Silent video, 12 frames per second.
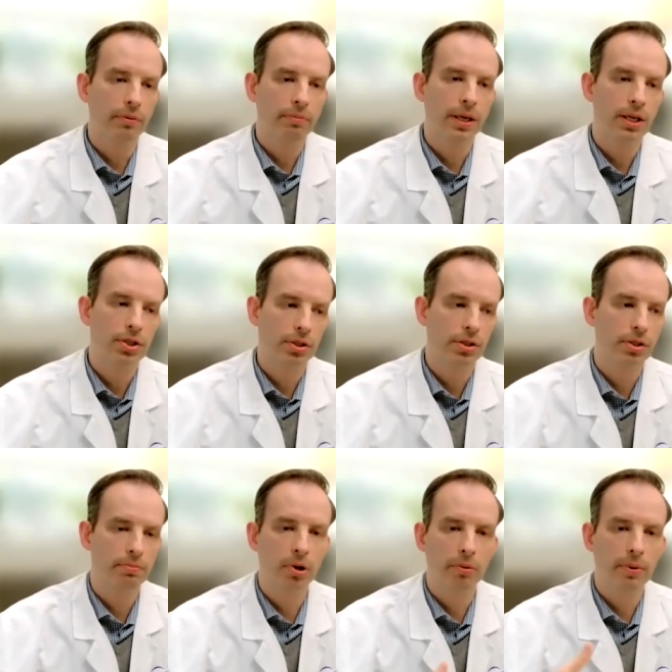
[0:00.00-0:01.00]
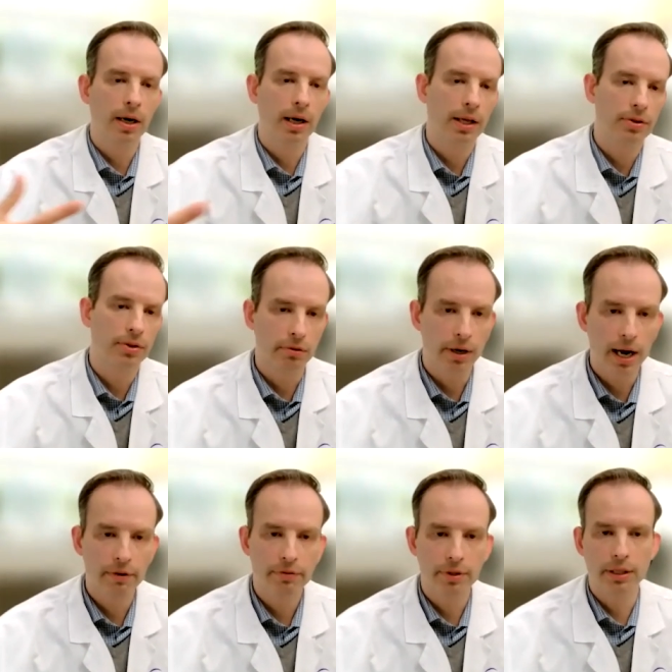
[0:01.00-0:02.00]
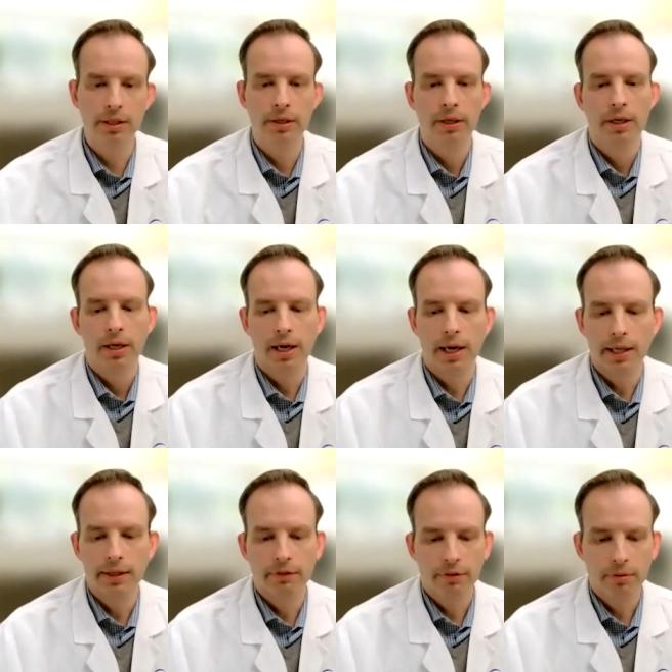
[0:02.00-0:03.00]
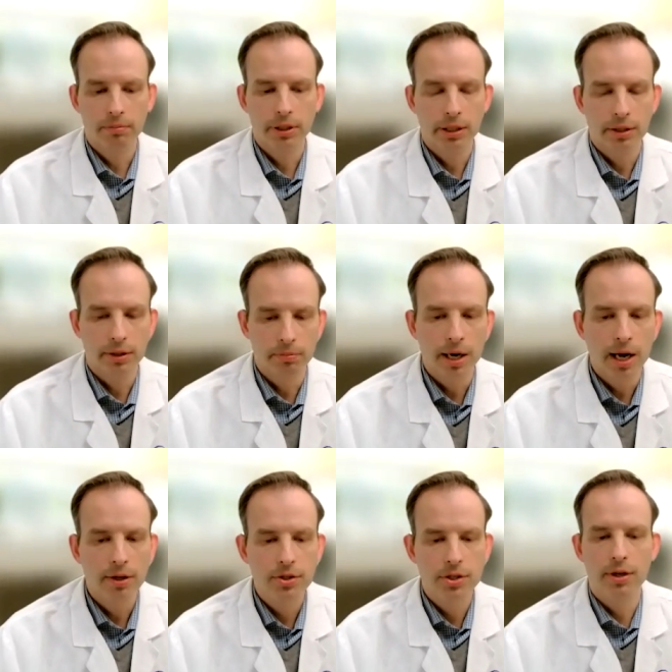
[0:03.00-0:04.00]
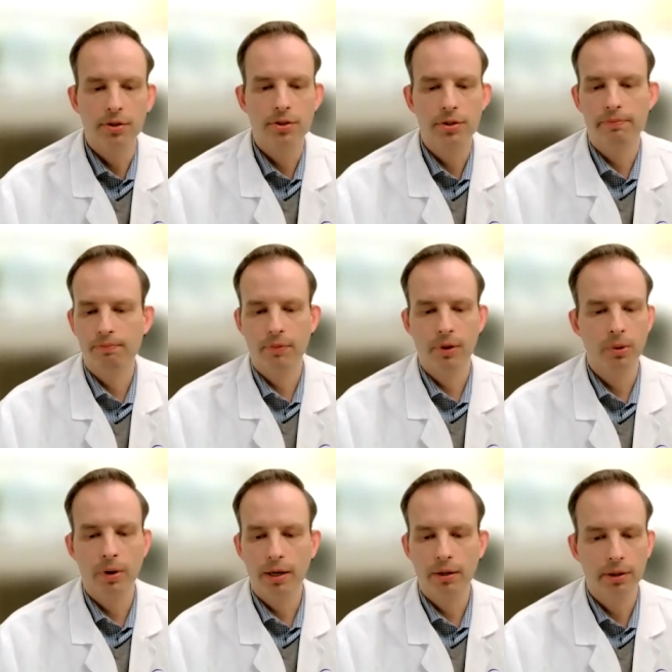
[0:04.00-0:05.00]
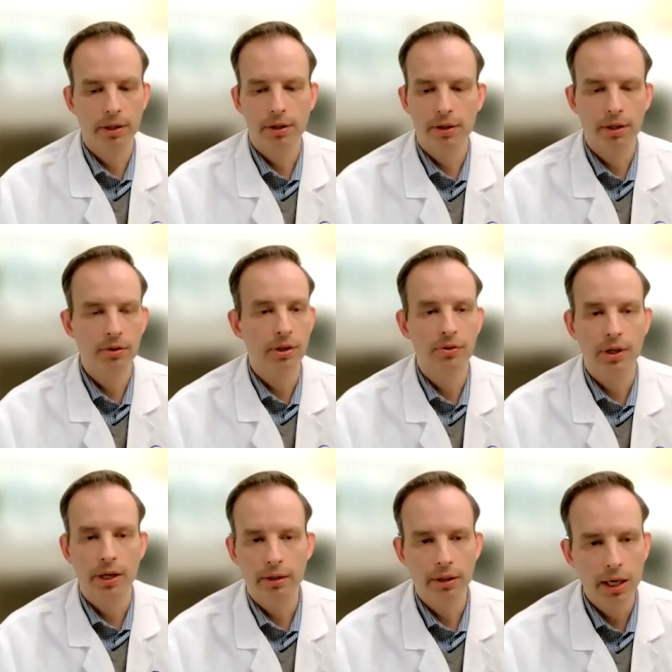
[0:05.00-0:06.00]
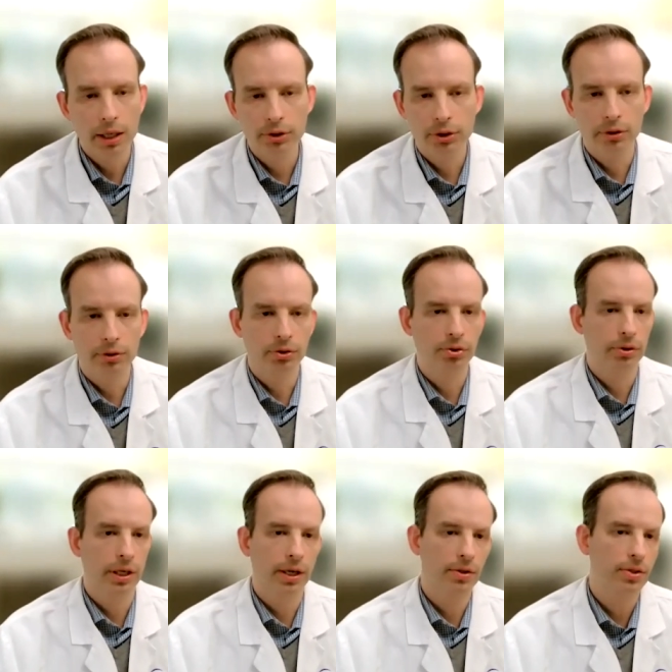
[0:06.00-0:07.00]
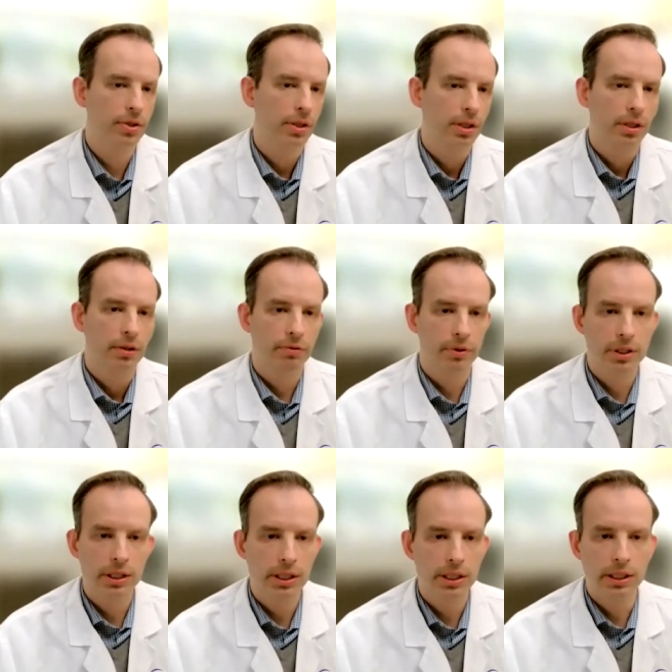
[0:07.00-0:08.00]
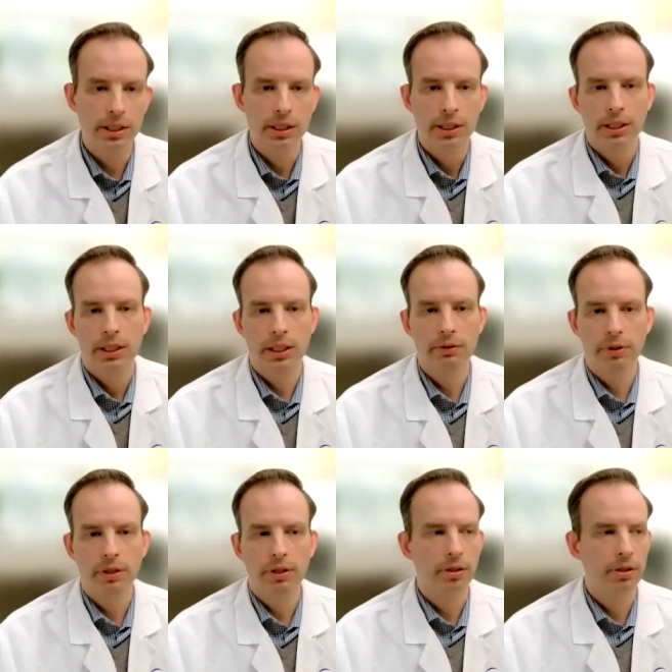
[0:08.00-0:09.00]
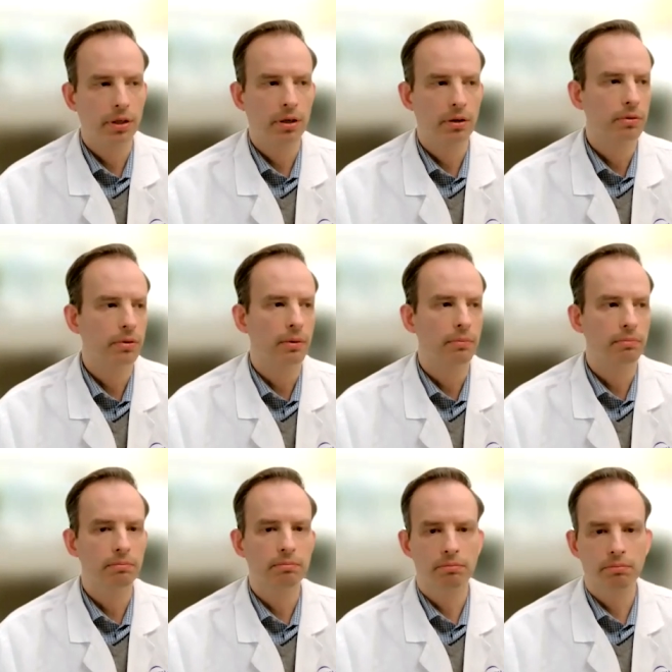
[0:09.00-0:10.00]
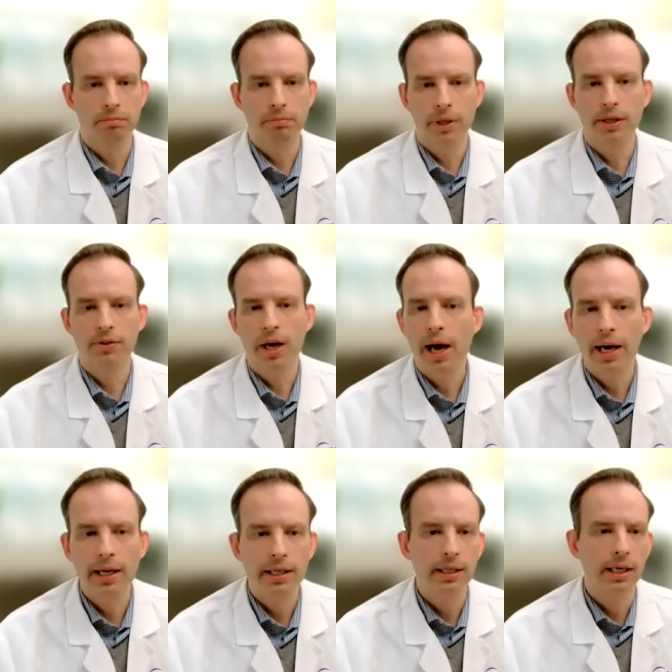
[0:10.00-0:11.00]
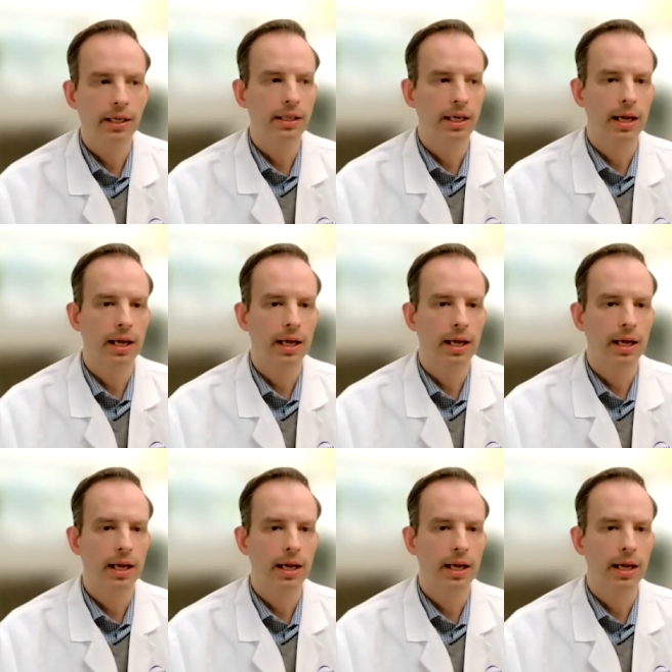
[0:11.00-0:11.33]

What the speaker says: the patient's bone marrow has engrafted and they've completed the process, we want to look at things like psychological distress, fatigue, even anxiety and